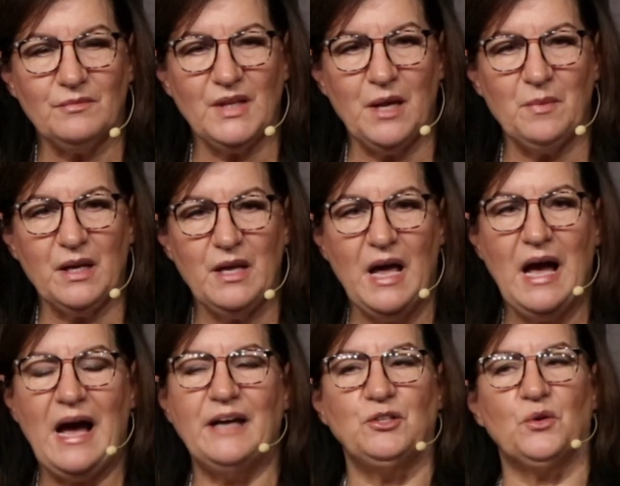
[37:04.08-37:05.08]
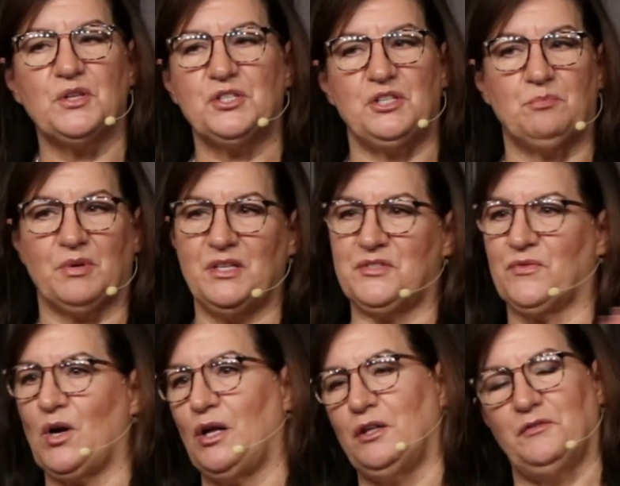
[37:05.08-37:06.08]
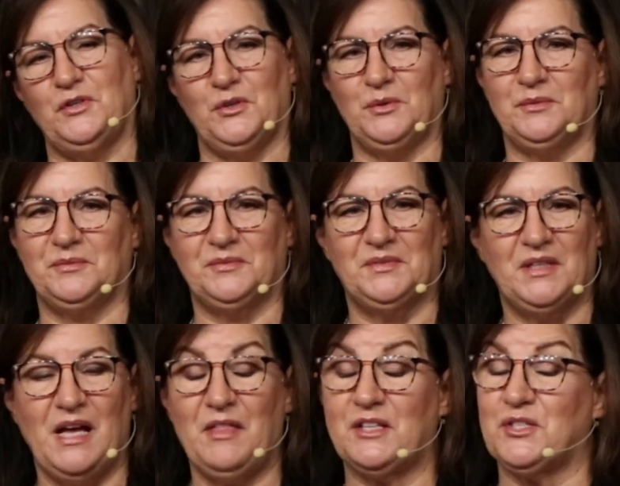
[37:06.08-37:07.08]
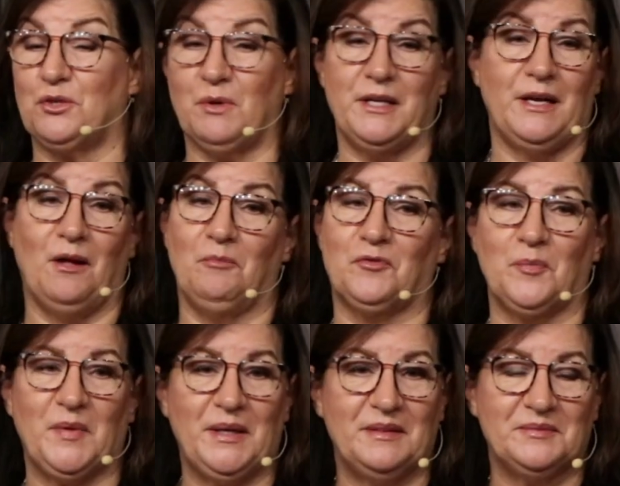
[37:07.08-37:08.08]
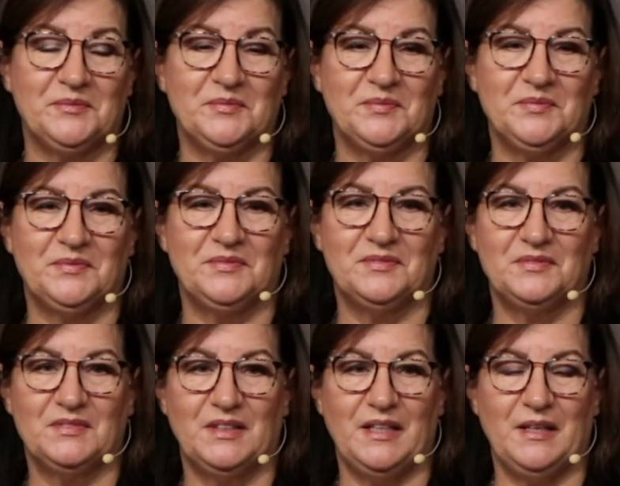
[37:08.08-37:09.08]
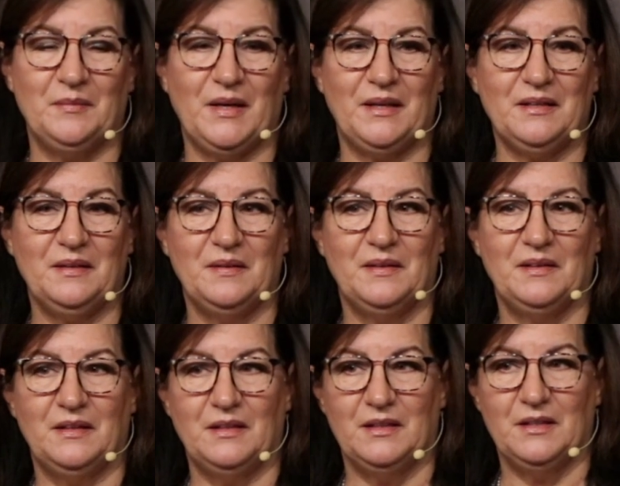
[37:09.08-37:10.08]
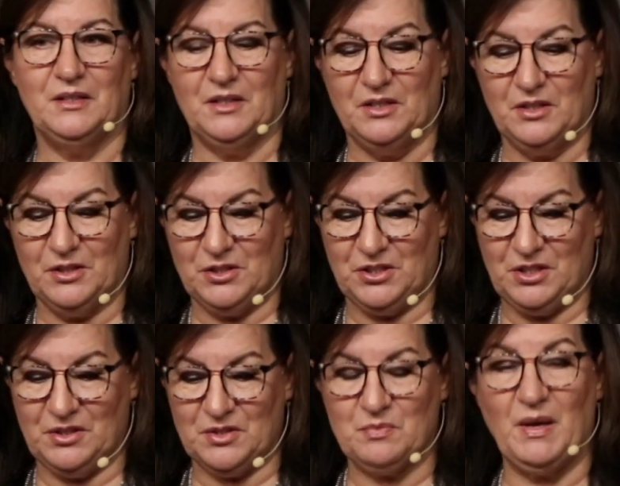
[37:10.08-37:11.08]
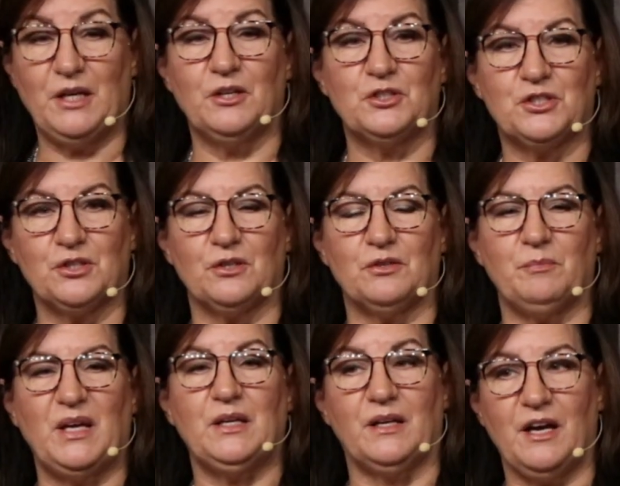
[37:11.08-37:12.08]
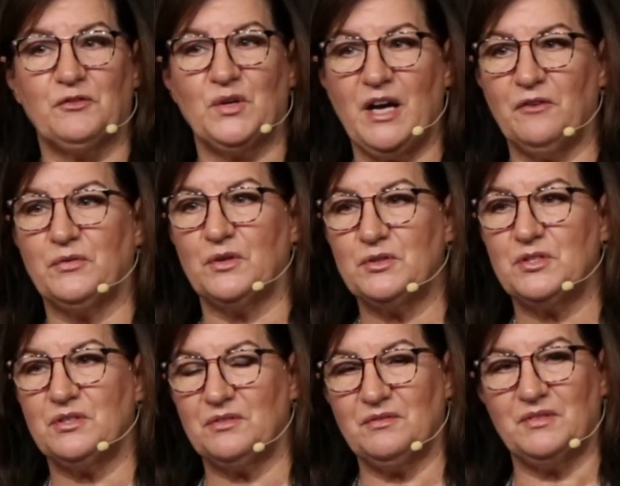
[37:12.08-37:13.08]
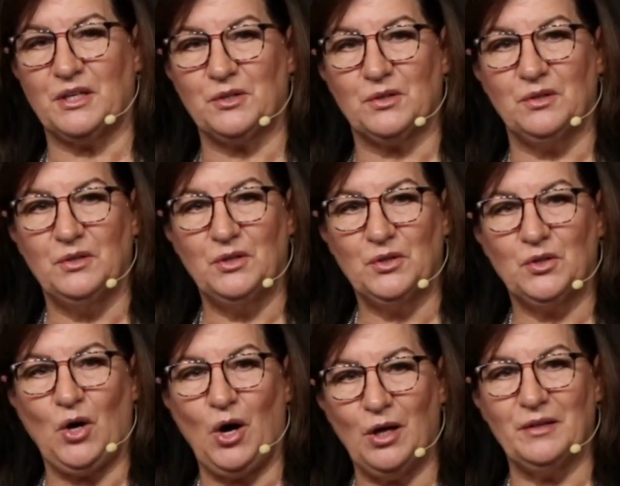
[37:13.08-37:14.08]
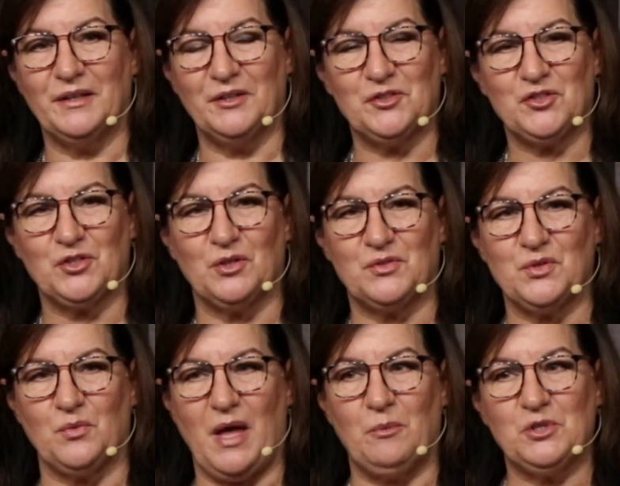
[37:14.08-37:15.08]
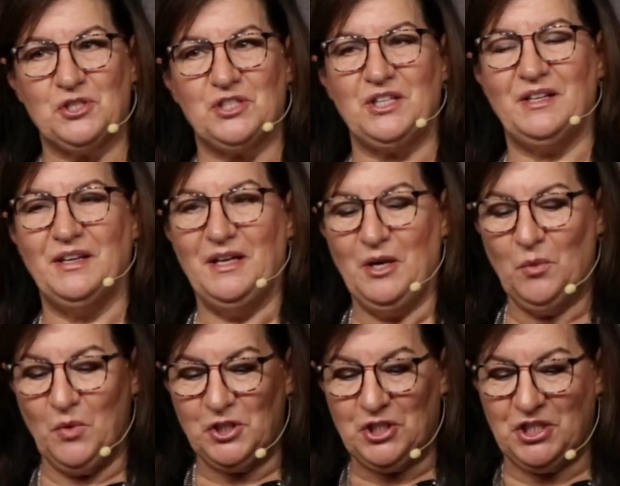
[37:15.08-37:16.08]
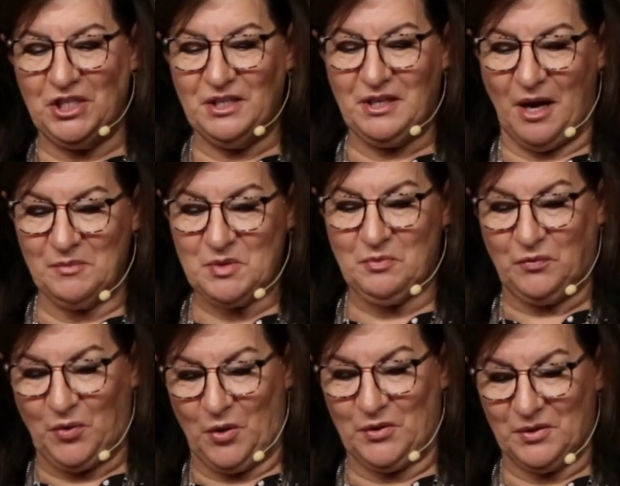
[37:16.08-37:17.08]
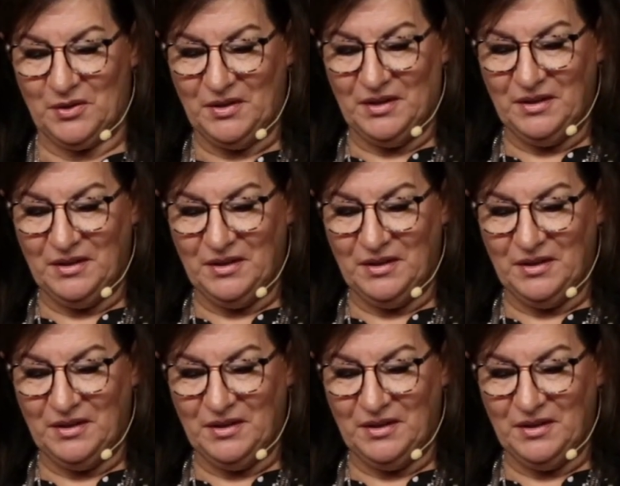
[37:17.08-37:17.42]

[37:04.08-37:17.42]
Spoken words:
Amen. I know that she prays for all of you, and that's a great help for me. Amen. She is making sure, making every effort that her calling is sure so that when she comes before